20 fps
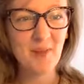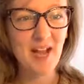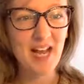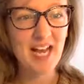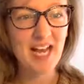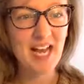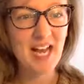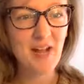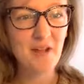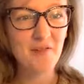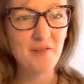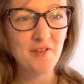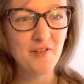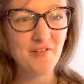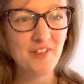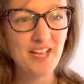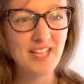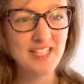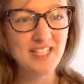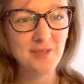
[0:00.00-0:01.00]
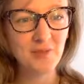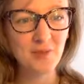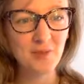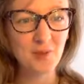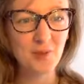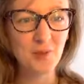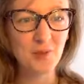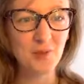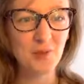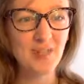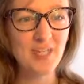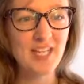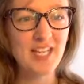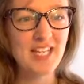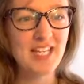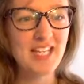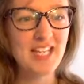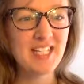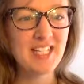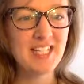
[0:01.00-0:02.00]
but I'd love first of all
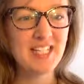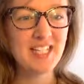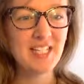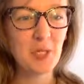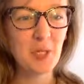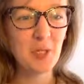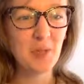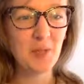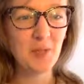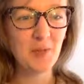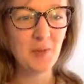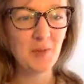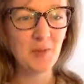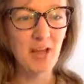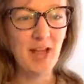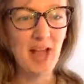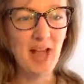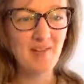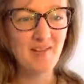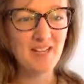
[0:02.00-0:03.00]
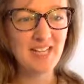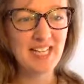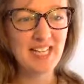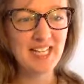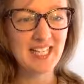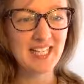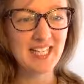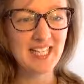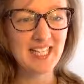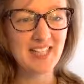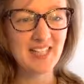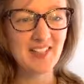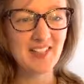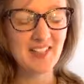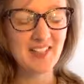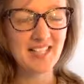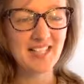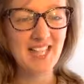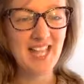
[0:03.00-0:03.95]
to have a little look